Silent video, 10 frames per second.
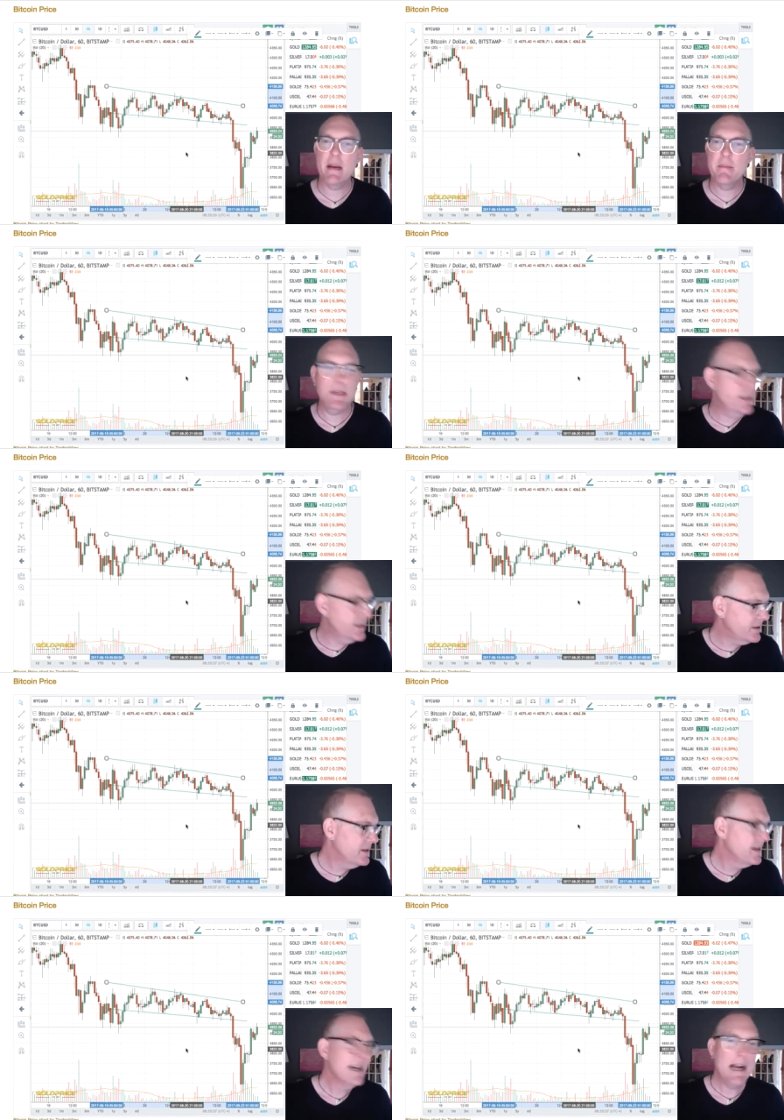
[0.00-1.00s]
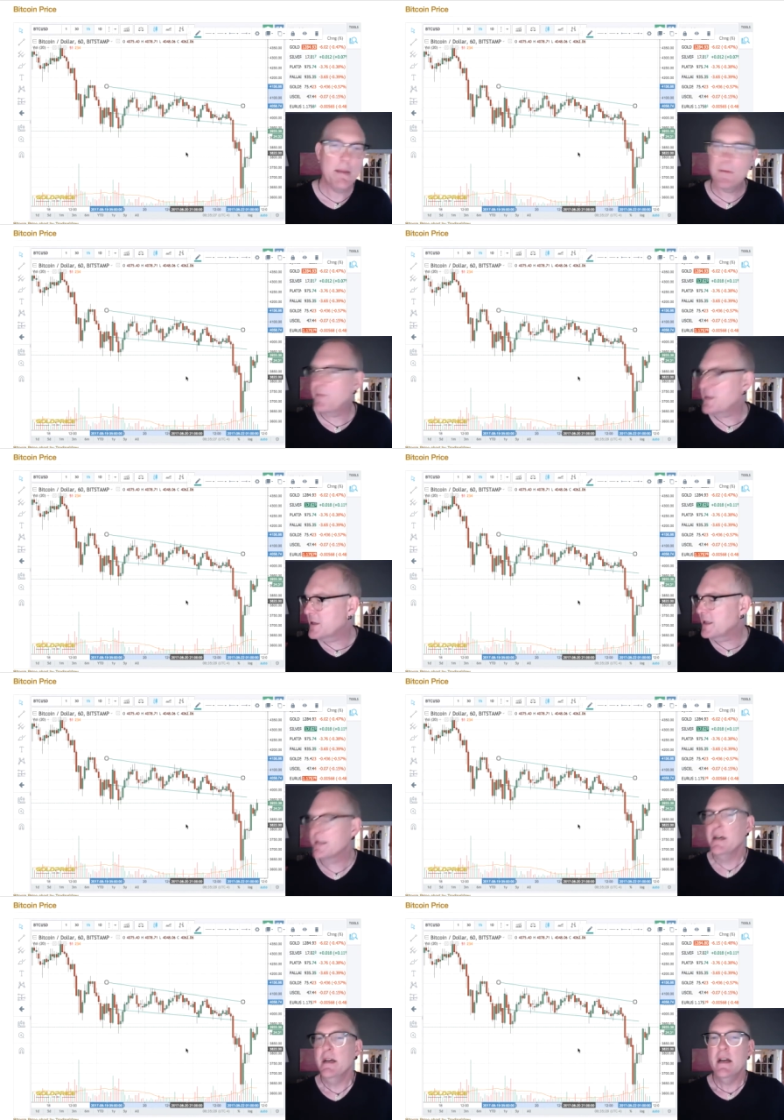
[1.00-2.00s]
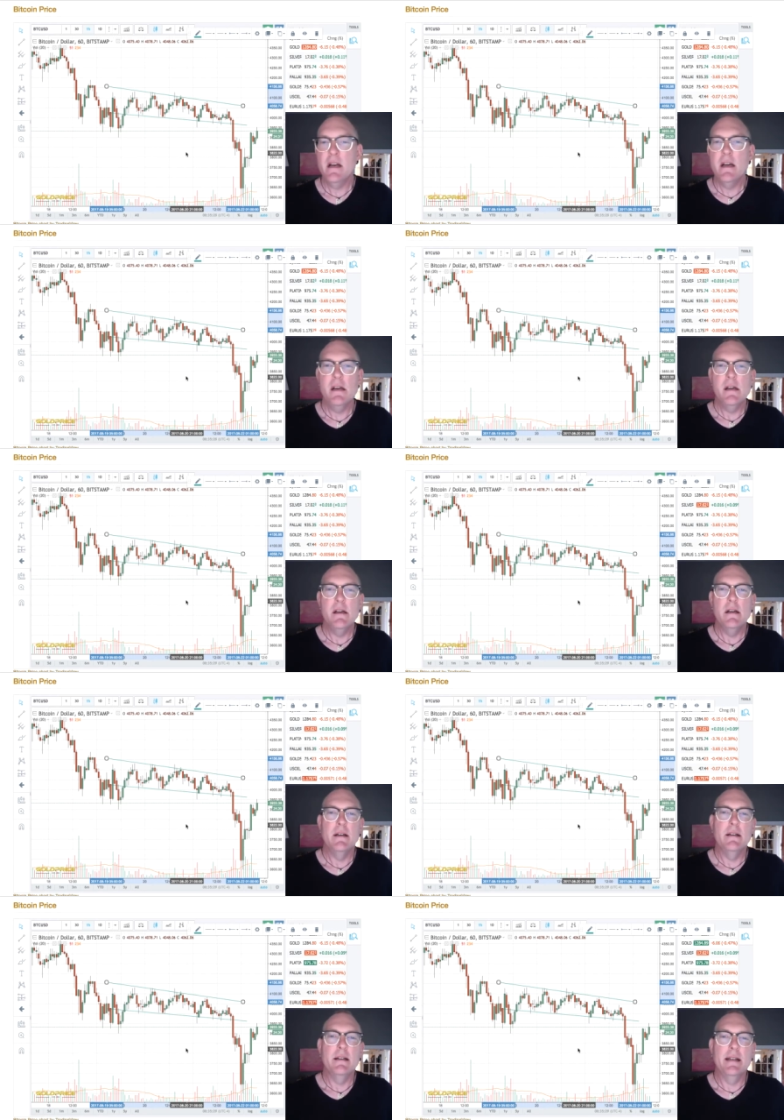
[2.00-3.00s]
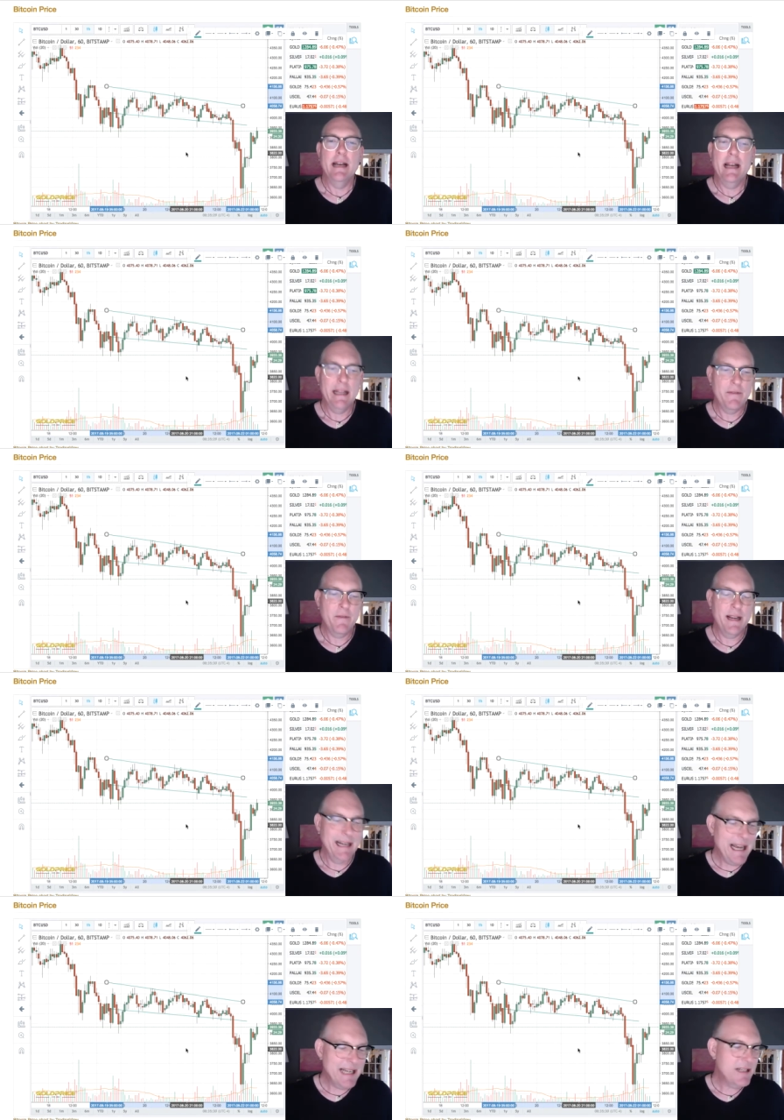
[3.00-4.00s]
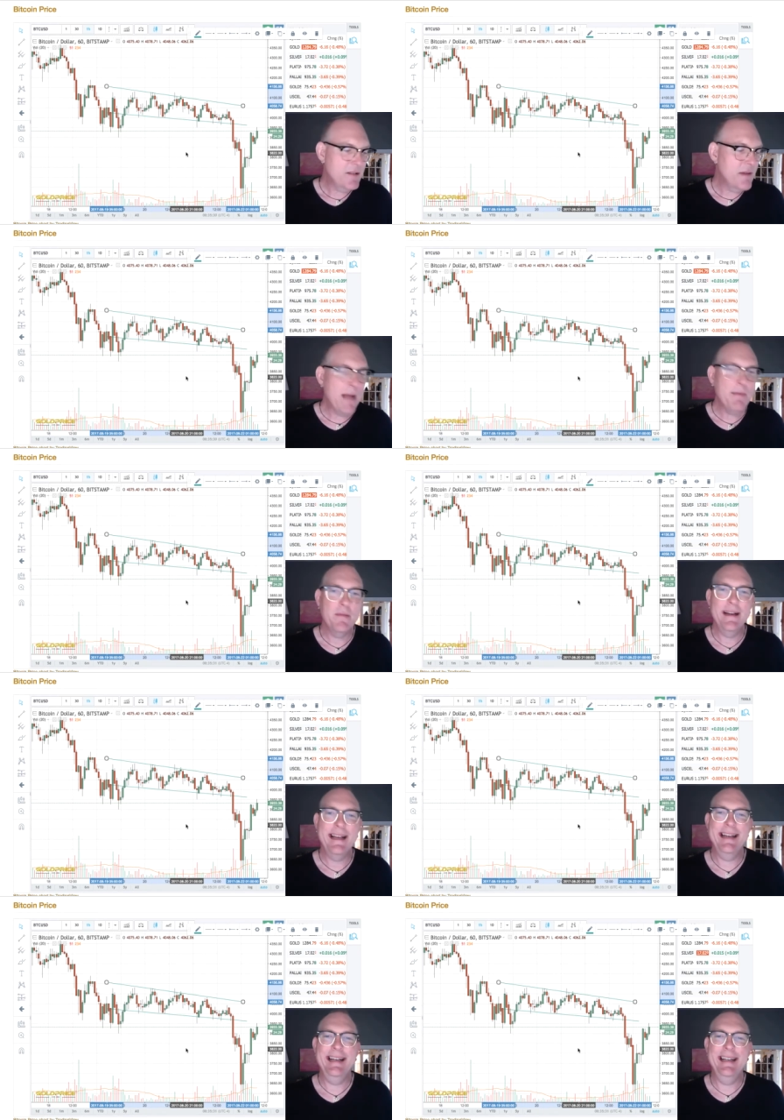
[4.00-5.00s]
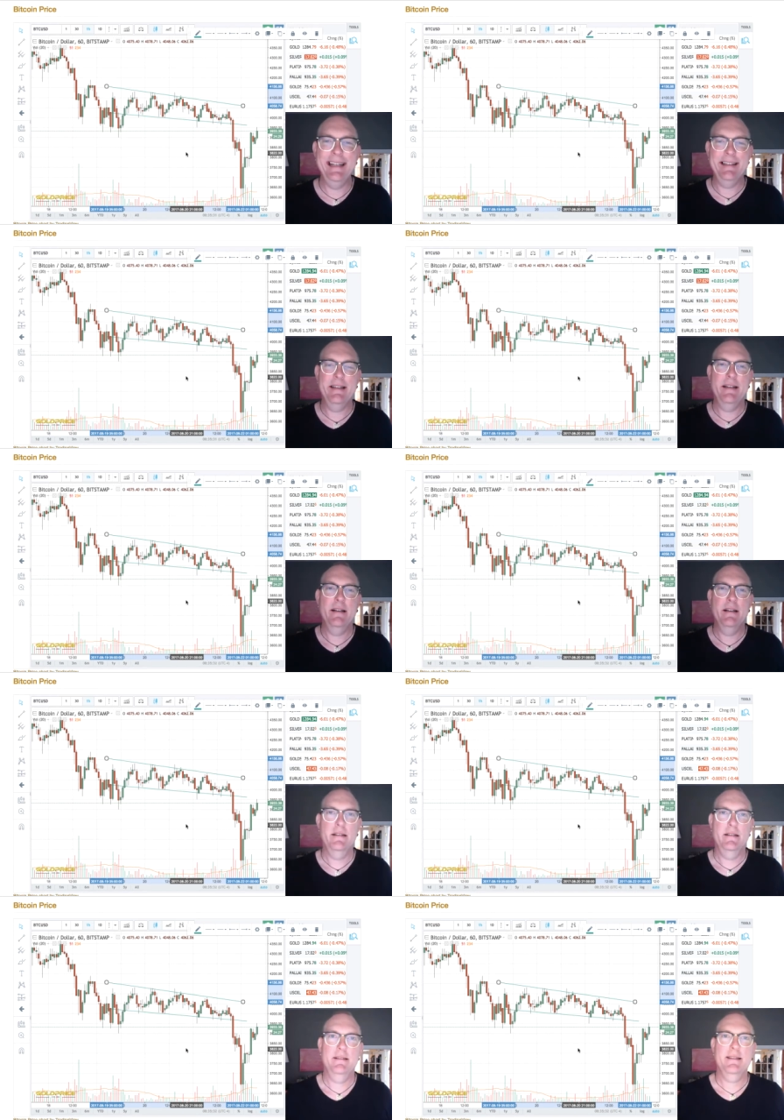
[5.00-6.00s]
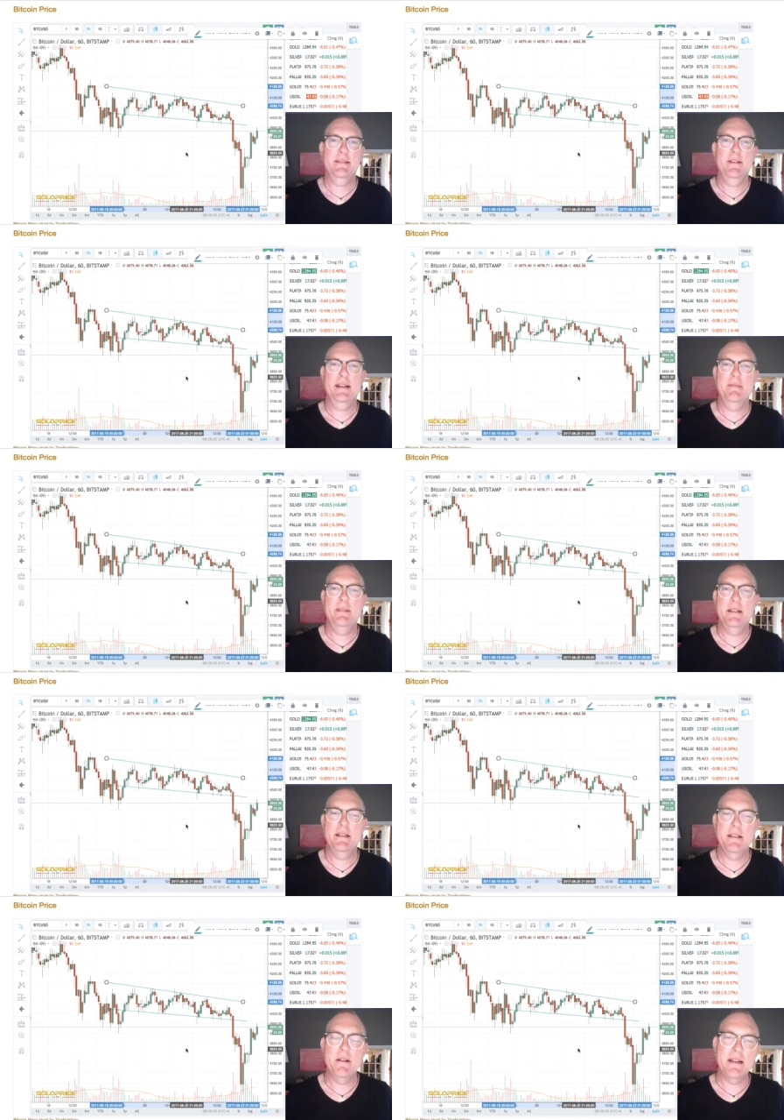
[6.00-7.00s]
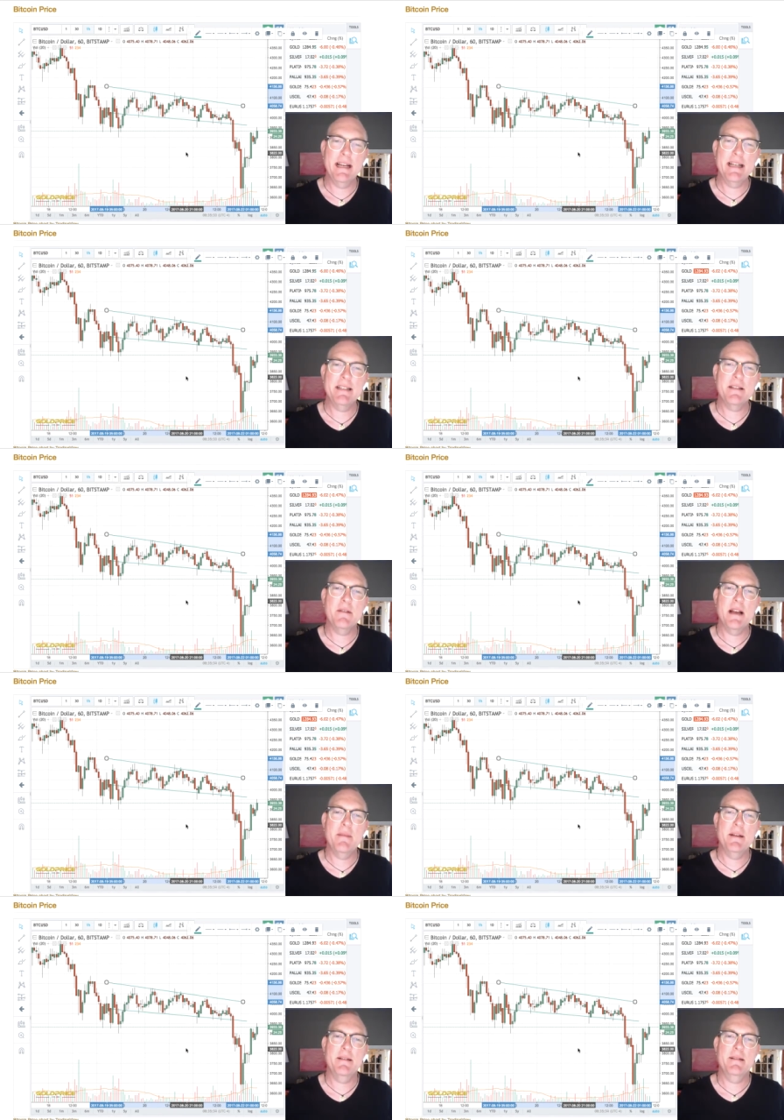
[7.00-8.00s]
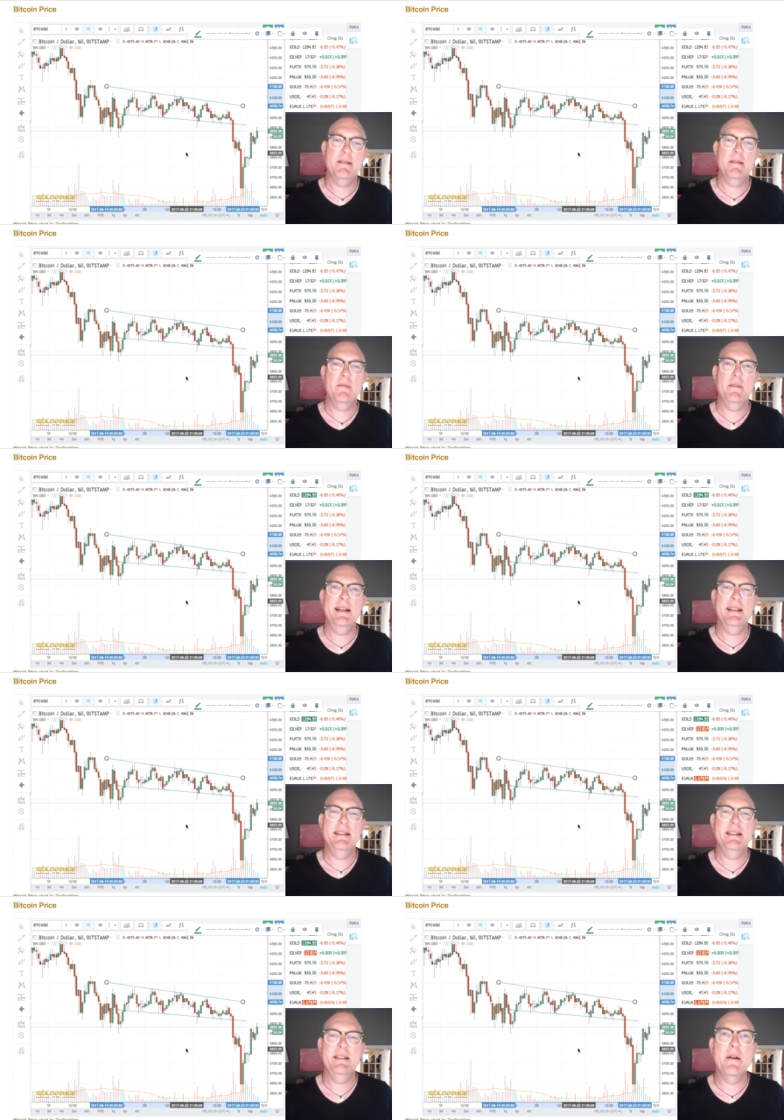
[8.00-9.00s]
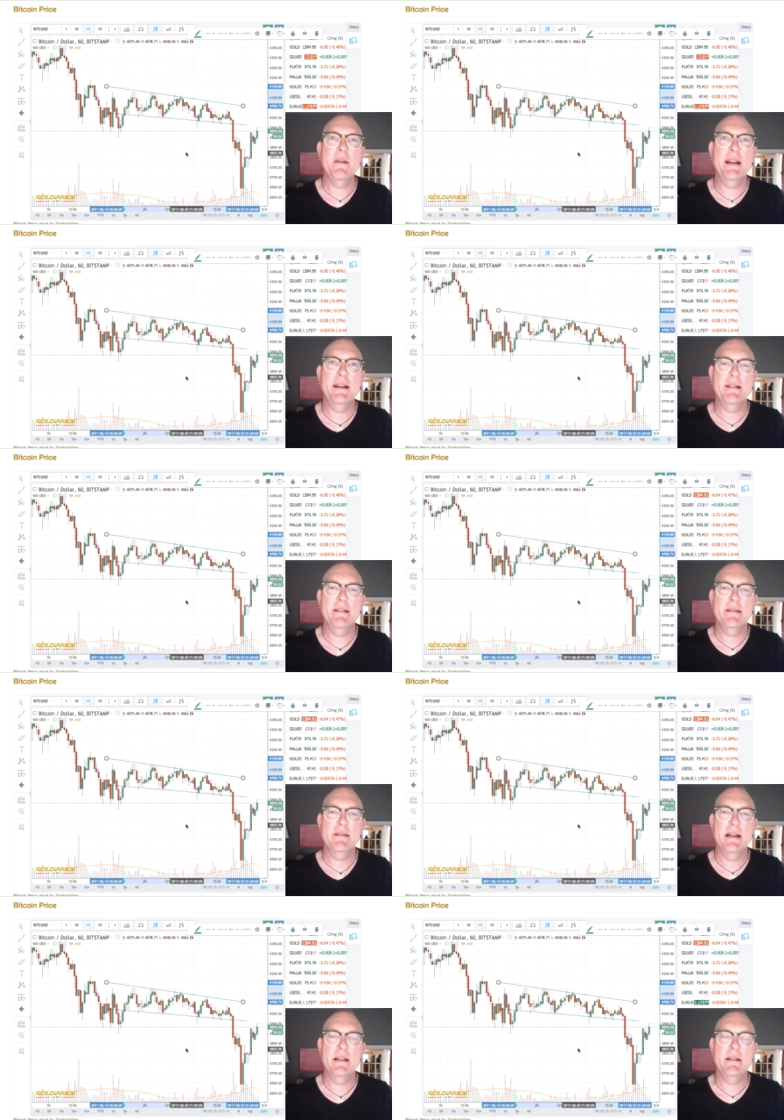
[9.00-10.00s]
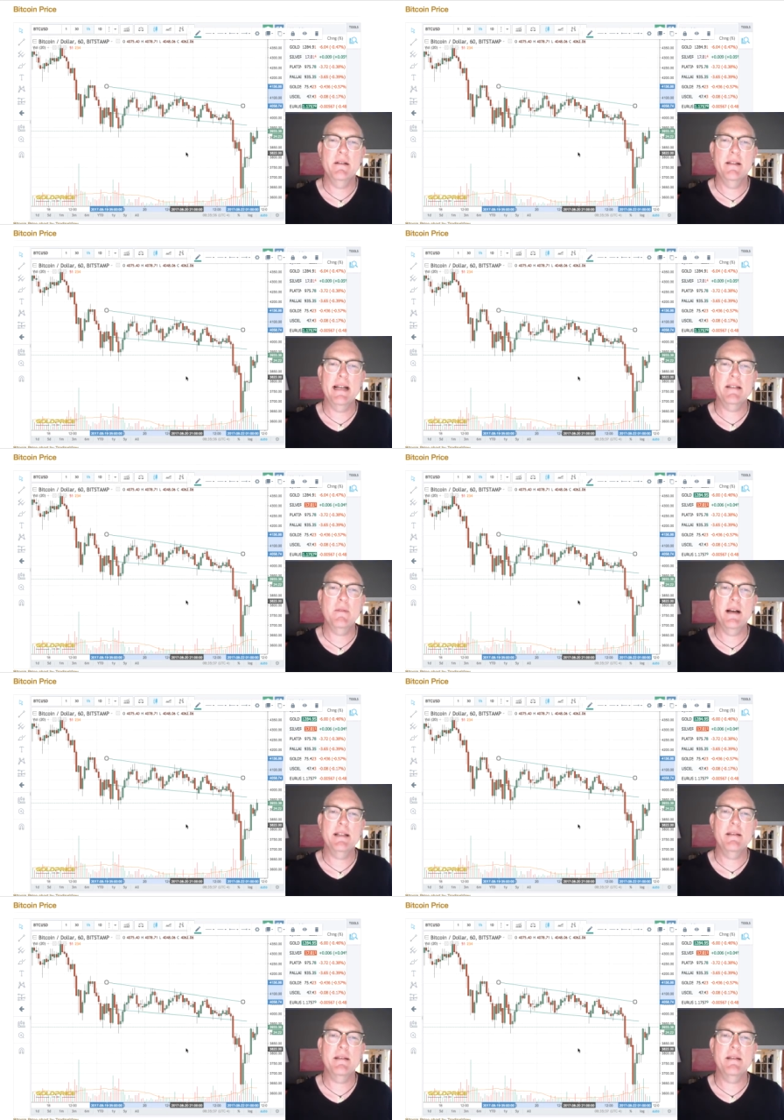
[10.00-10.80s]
to be alert, hyper-vigilant. And if we can catch the rabbit, we can eat. If we don't catch the rabbit, we don't eat, right? So that's why it's